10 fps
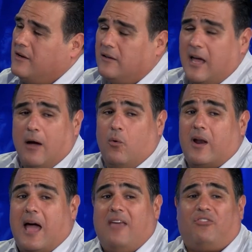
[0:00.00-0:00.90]
Yes. Not
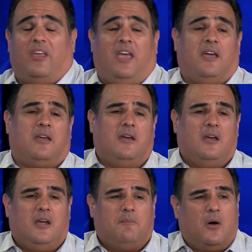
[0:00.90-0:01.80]
what I think,
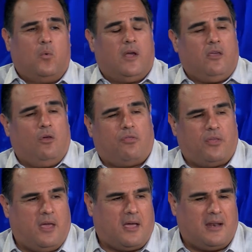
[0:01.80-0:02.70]
but what you
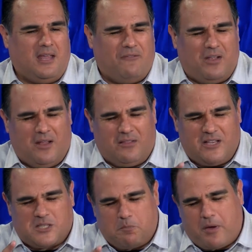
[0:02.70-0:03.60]
think. And even in
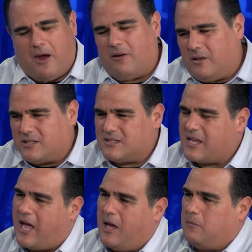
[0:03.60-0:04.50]
these perilous
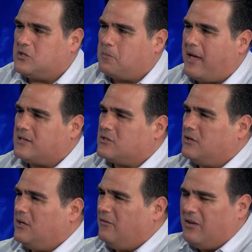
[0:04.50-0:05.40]
times,
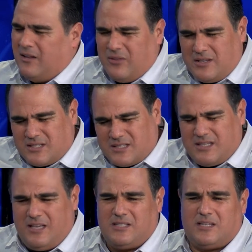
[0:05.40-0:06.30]
pastor, mm. even in this
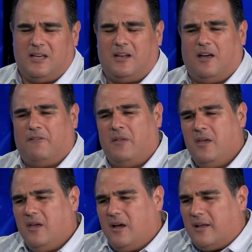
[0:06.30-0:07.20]
season of
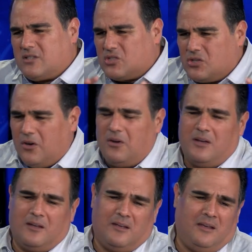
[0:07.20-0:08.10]

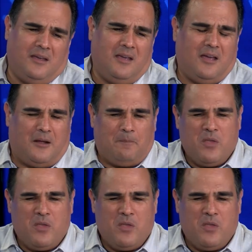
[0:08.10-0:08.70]
uncertainty yes.